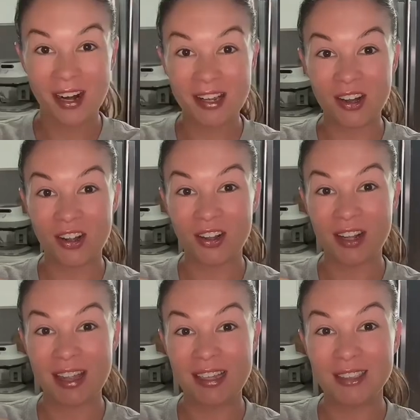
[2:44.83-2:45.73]
y'all,
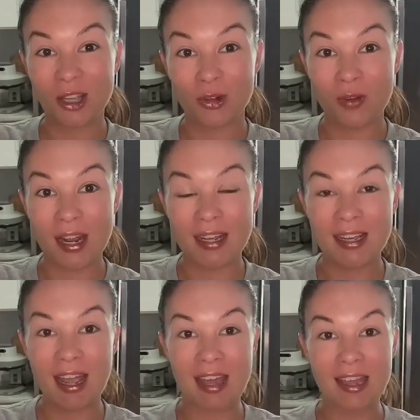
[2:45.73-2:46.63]
these are
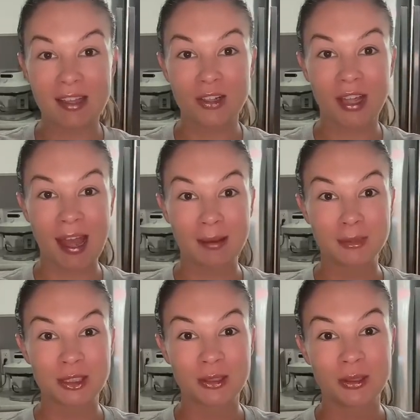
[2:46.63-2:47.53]
ready and they look
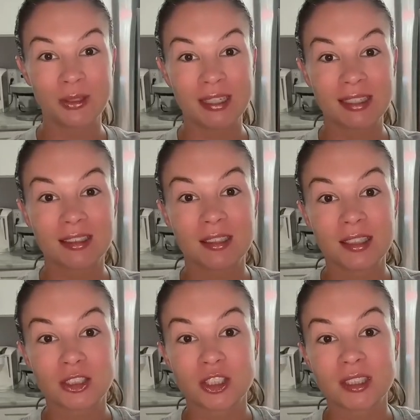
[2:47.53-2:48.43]
absolutely
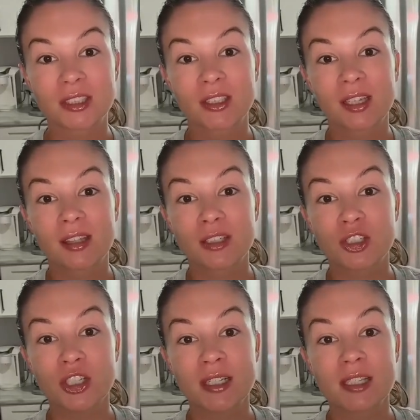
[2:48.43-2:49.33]
delicious. Look at the
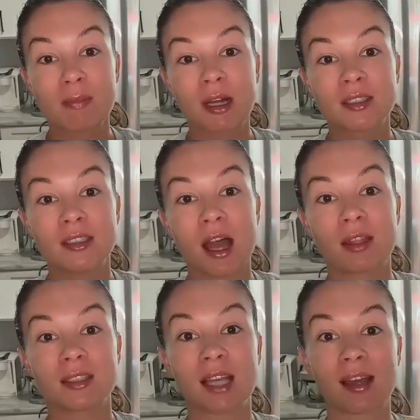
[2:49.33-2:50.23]
cheese melted down the
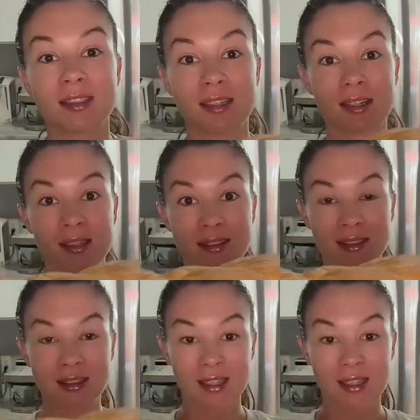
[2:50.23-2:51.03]
sides of this.